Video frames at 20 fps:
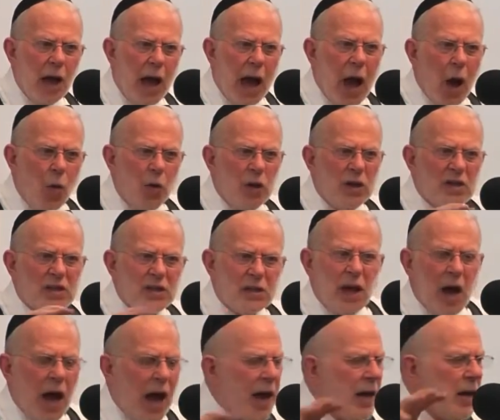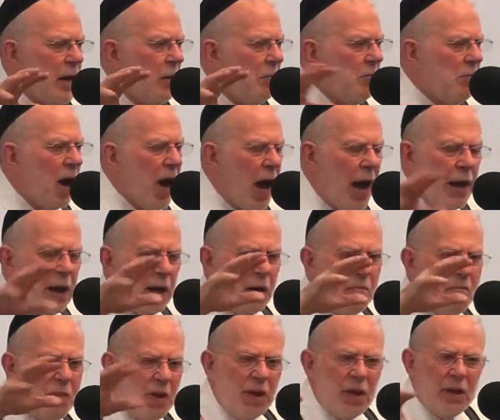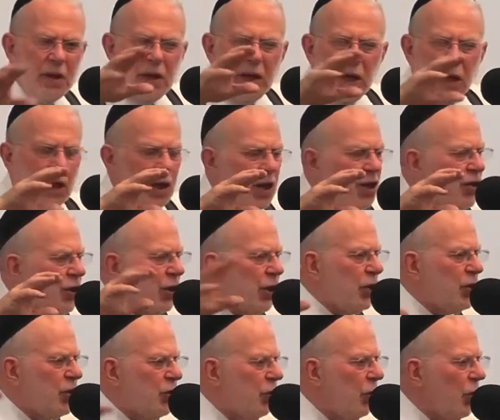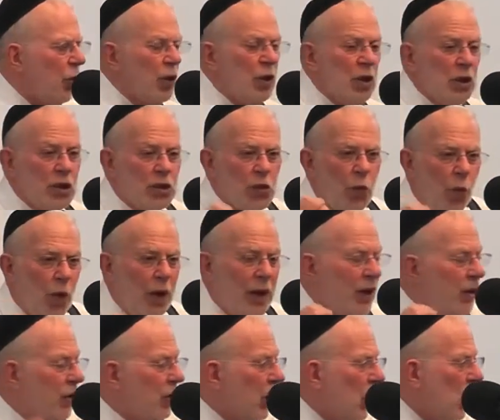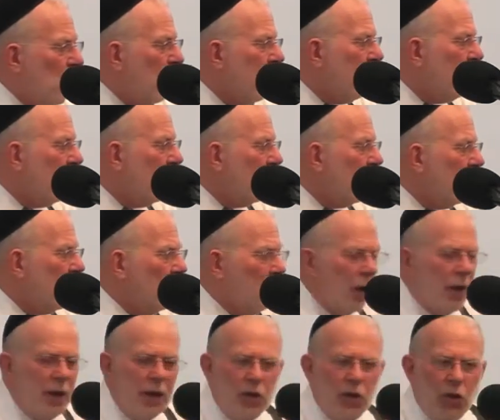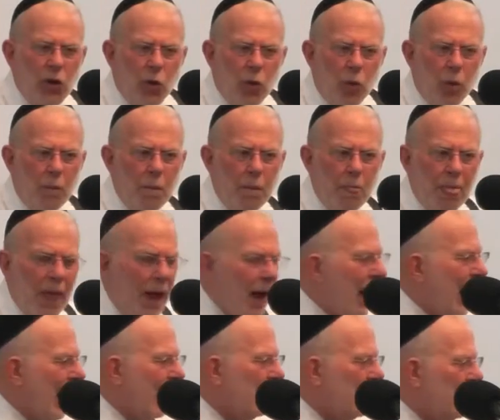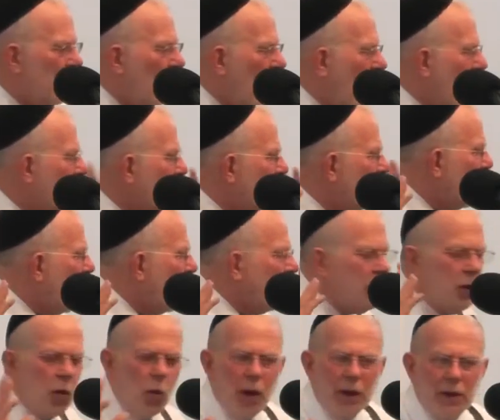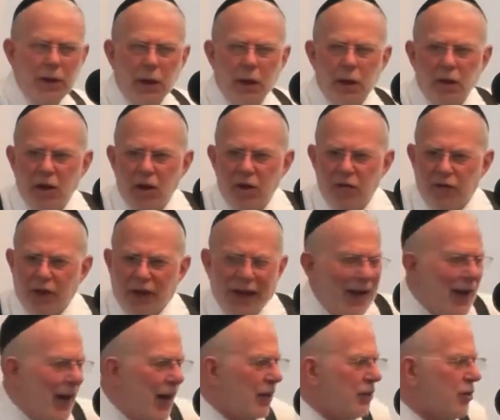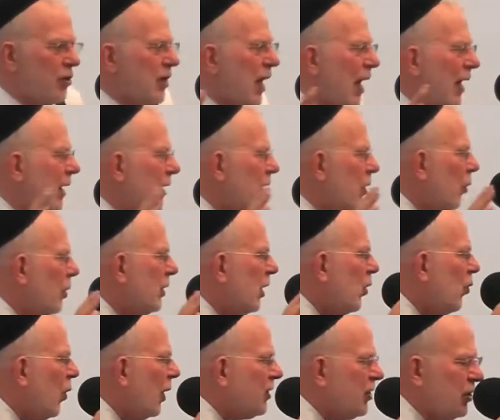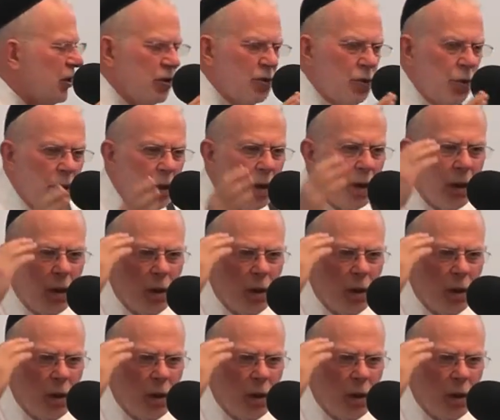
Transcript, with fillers: outside my ability to control. So what do you do? What do you do? I had no, I had no, I had no idea. Forget answers. I didn't know what the questions were.